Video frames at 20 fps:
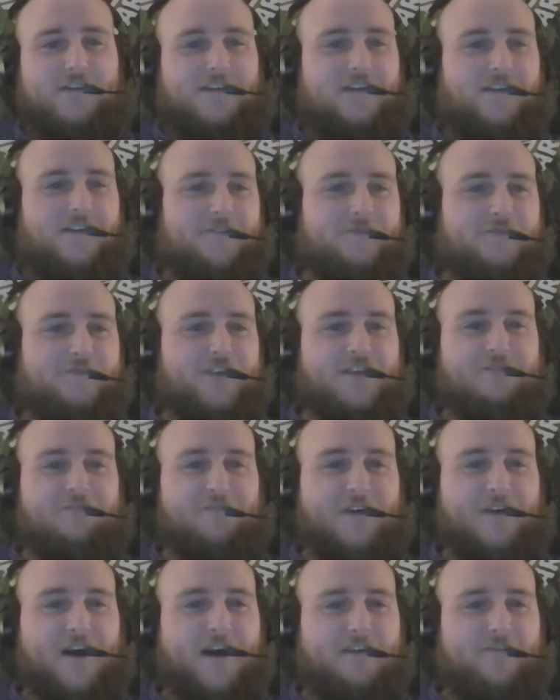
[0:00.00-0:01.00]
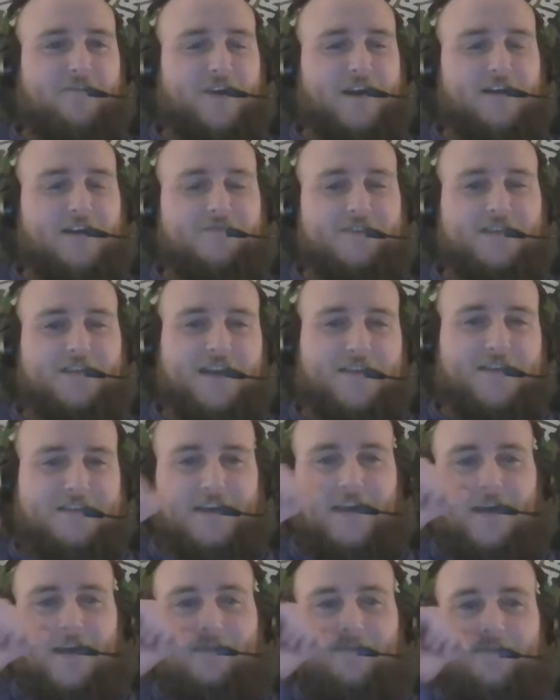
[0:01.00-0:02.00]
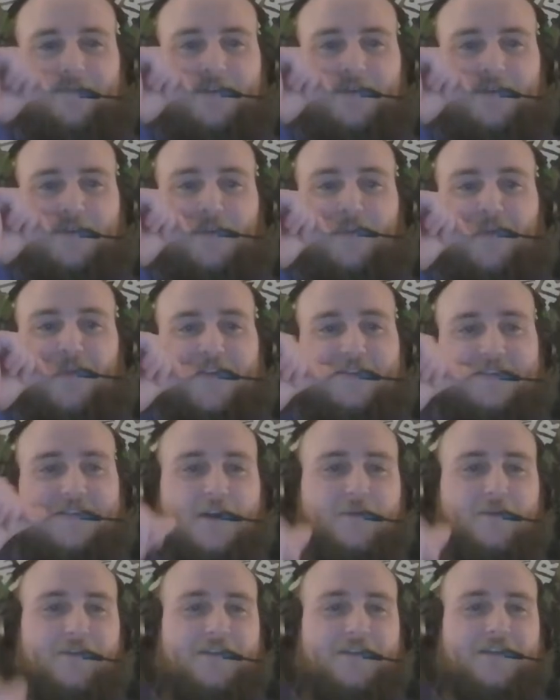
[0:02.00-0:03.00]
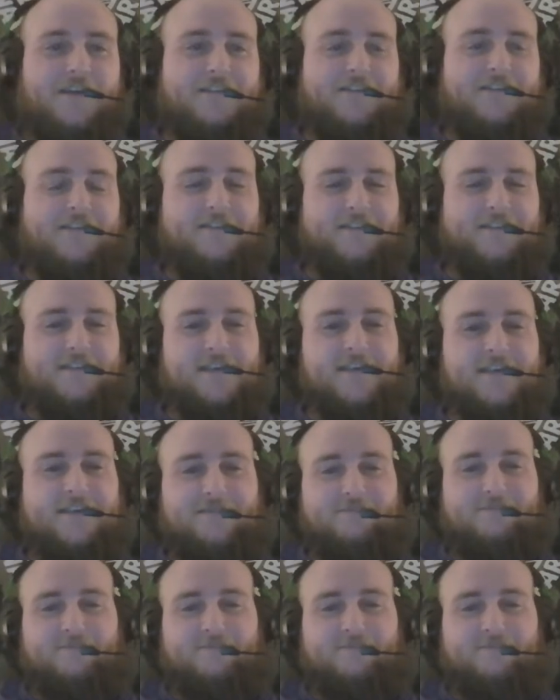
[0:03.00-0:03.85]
G5 or FCS games and replace that with an SEC